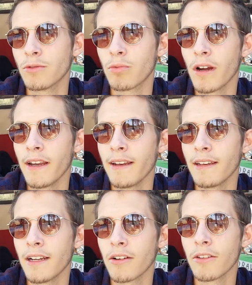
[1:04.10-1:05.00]
right
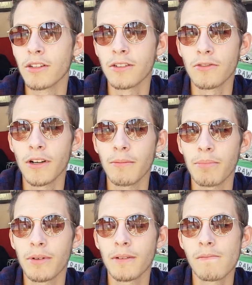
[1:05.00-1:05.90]
near the strip.
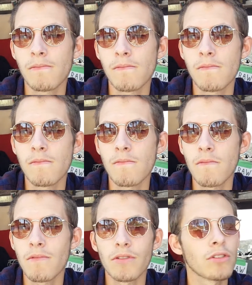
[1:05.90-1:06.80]

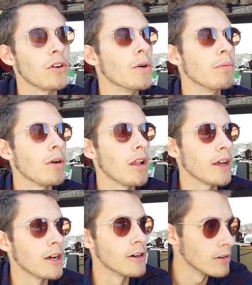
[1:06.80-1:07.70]
So we'll probably
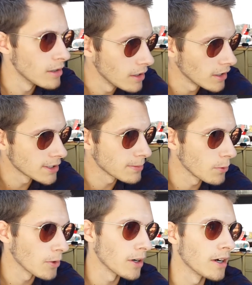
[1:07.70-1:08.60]
go
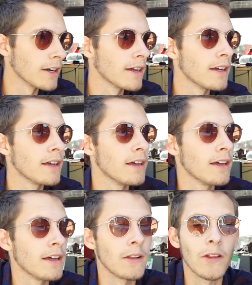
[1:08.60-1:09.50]
explore
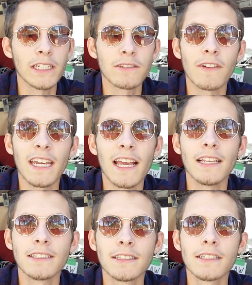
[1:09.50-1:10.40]
Las
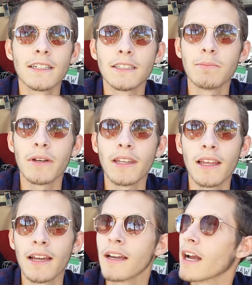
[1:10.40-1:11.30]
Vegas. It's been
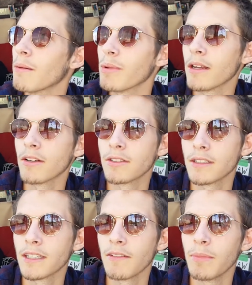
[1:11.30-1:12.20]
like a couple years
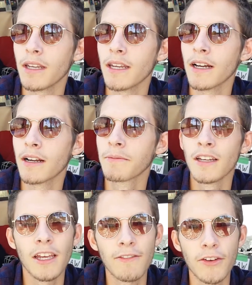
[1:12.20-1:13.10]
since I've been here.
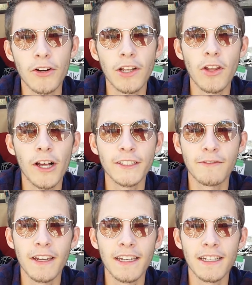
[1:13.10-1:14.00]
If you're in Las
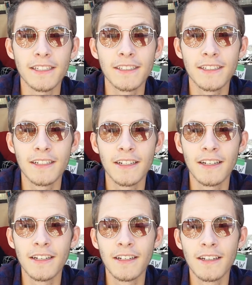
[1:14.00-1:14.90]
Vegas
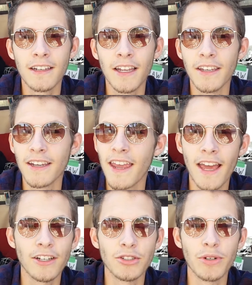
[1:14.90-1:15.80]
and you
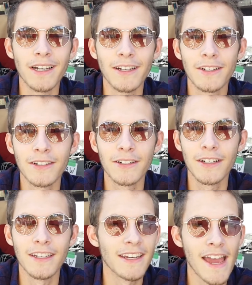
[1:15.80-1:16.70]
can't drink
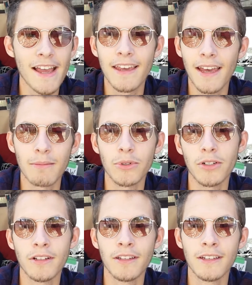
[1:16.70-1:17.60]
and you can't
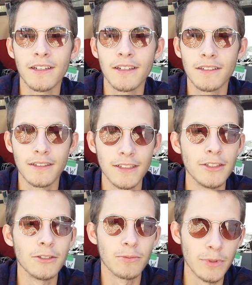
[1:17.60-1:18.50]
gamble, did
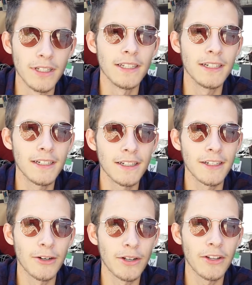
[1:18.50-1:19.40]
you really
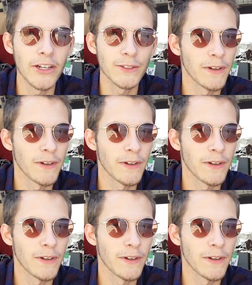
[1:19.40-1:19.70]
go to Las